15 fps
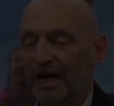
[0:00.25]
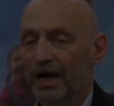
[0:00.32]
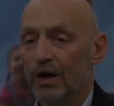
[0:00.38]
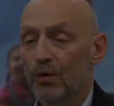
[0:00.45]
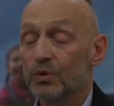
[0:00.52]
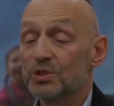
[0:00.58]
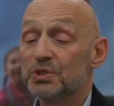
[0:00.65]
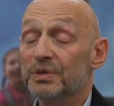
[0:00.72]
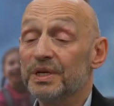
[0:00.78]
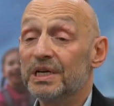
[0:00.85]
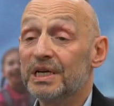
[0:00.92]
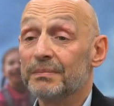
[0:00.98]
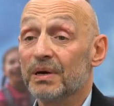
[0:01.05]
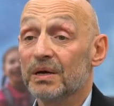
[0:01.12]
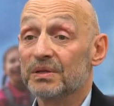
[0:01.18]
What's
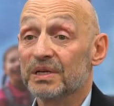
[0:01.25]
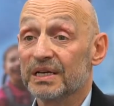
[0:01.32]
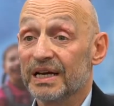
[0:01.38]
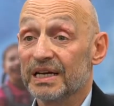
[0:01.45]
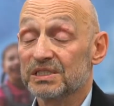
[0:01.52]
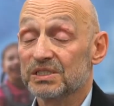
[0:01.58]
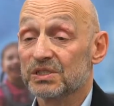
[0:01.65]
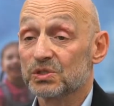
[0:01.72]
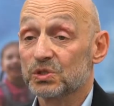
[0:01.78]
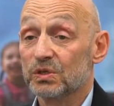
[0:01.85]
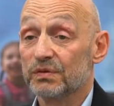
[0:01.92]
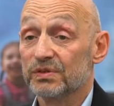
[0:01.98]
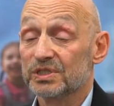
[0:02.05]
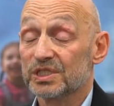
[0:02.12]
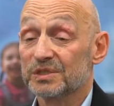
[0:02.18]
unique about the Elastic
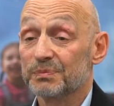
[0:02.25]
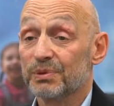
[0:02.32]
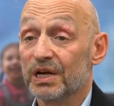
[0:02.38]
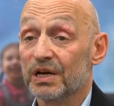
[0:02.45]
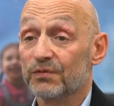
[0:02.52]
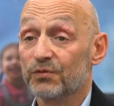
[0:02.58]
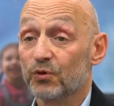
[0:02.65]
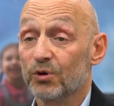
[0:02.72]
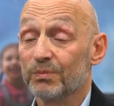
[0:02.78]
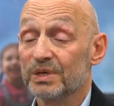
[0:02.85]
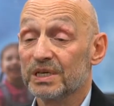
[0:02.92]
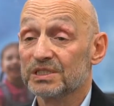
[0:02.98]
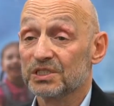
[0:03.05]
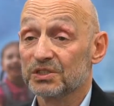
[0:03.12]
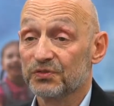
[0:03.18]
Services
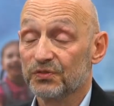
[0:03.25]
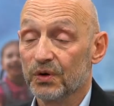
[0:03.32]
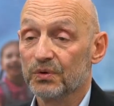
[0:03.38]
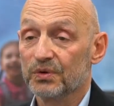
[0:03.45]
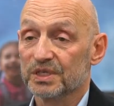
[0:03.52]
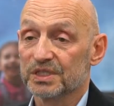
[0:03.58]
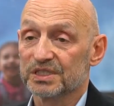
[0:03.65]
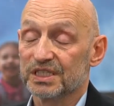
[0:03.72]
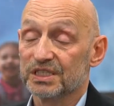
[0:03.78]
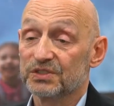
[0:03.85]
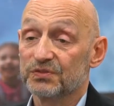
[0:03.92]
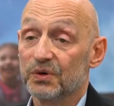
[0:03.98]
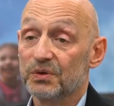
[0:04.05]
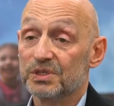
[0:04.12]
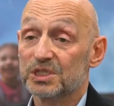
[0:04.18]
platform is its focus.
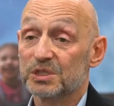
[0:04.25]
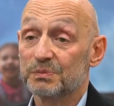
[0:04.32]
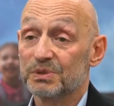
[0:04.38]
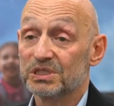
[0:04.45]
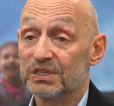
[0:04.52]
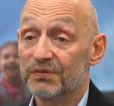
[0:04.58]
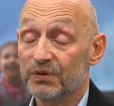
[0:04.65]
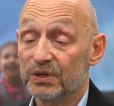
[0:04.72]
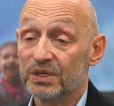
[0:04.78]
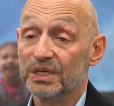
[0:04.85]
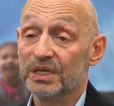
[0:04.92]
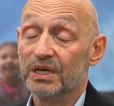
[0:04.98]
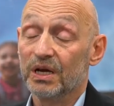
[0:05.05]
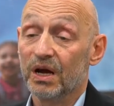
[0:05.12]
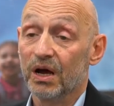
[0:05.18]
It's focused
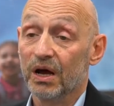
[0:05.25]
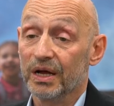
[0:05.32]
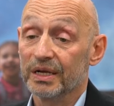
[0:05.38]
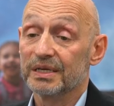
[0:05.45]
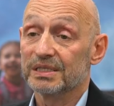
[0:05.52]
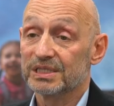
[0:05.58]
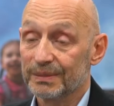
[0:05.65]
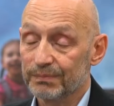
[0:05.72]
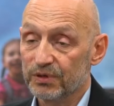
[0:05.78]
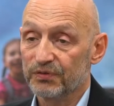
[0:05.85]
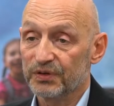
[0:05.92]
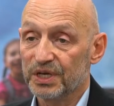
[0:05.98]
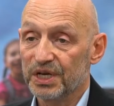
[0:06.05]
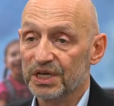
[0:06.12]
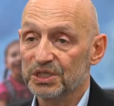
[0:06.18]
specifically on
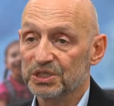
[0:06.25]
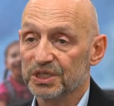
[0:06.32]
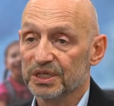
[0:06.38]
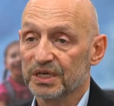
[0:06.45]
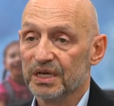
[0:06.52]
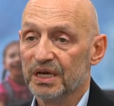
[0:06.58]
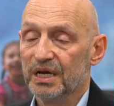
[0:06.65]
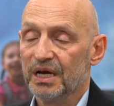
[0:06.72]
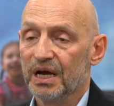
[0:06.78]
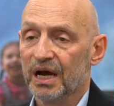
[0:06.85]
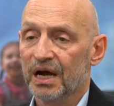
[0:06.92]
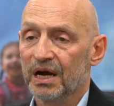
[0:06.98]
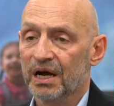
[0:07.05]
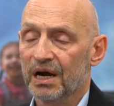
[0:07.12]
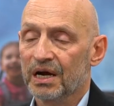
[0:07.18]
simplification.
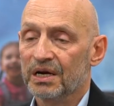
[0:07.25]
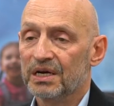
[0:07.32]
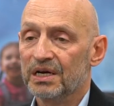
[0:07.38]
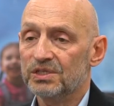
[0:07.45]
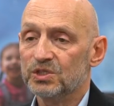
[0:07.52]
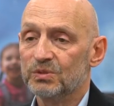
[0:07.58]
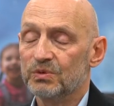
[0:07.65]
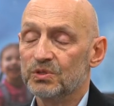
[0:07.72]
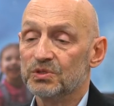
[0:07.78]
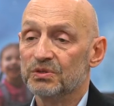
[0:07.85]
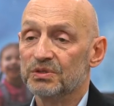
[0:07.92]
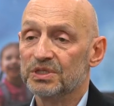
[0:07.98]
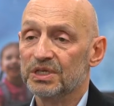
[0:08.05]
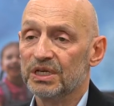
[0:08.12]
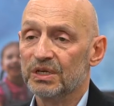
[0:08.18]
Our customers
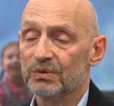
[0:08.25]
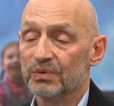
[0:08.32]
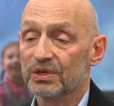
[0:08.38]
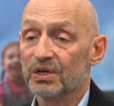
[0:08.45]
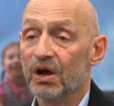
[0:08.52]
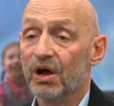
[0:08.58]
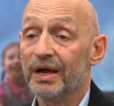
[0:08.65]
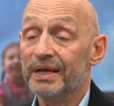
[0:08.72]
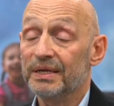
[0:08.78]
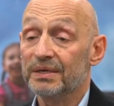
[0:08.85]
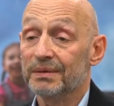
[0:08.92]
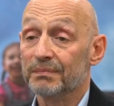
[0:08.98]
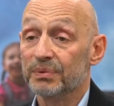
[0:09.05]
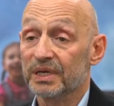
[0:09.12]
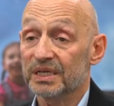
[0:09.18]
are dealing with highly
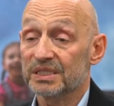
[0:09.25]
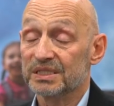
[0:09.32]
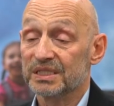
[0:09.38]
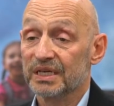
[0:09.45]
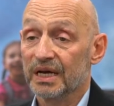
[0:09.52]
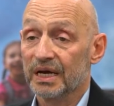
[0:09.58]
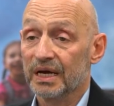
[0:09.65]
complex